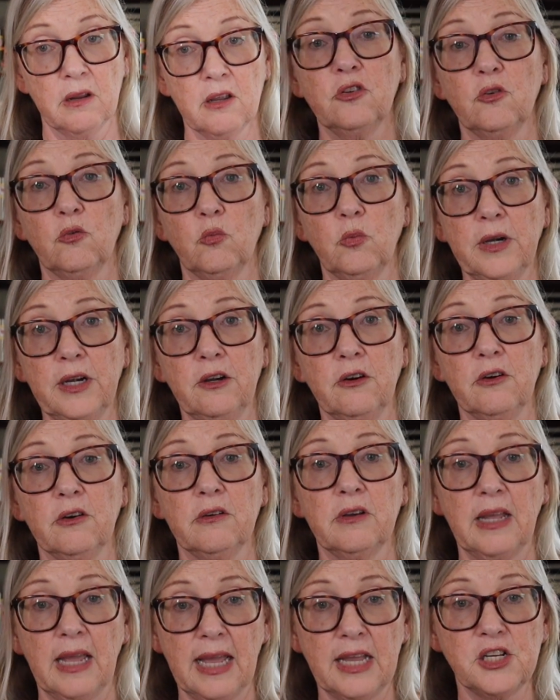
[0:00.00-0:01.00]
to the reader
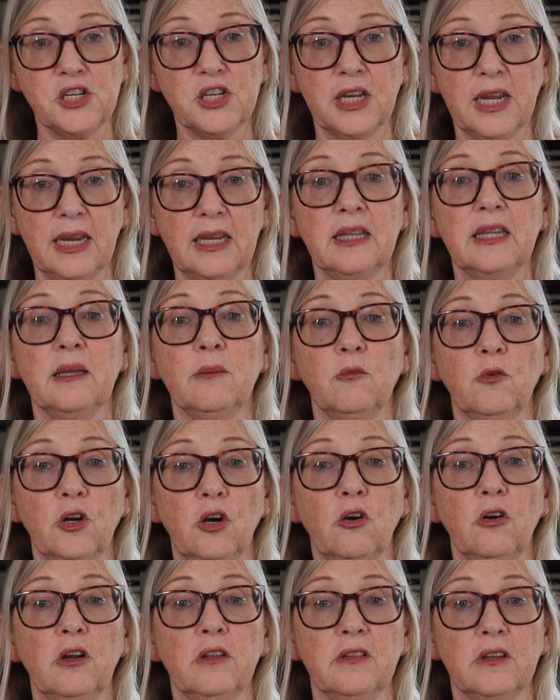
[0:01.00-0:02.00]
to educate them
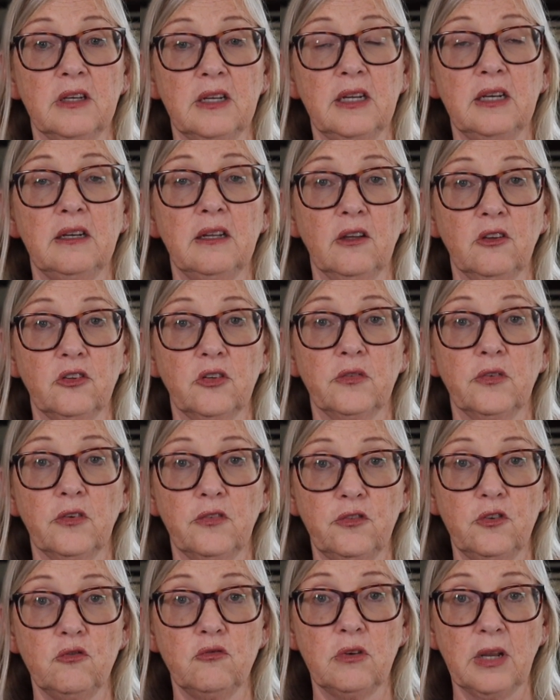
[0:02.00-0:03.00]
regarding the details of a
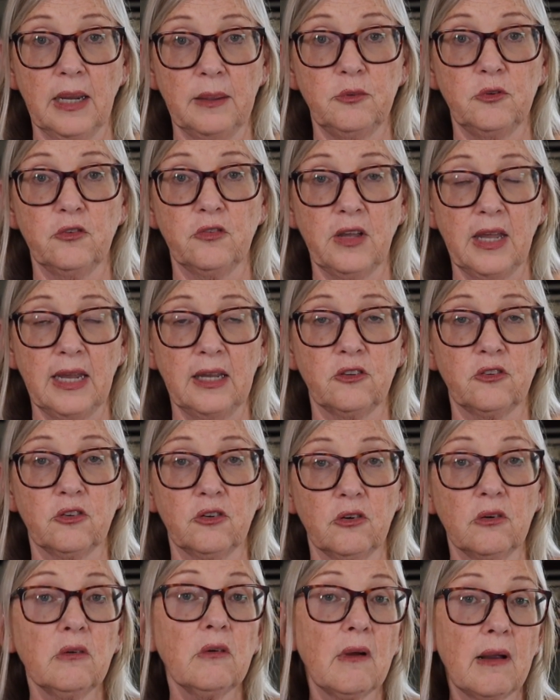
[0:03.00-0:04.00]
few types of
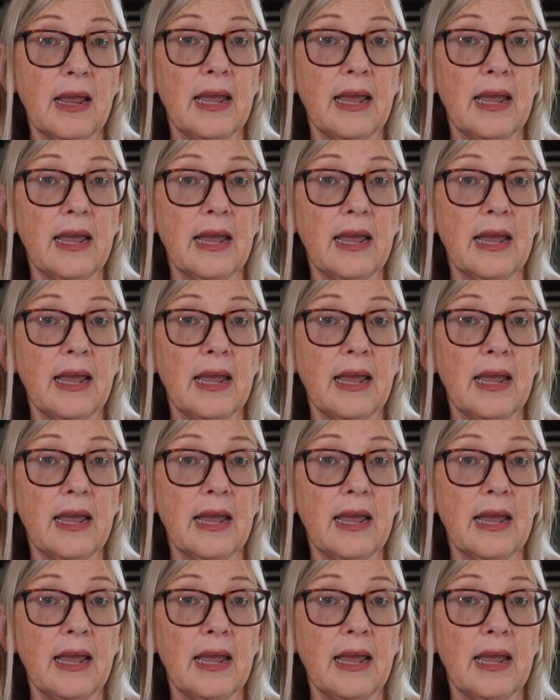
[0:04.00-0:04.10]
cancer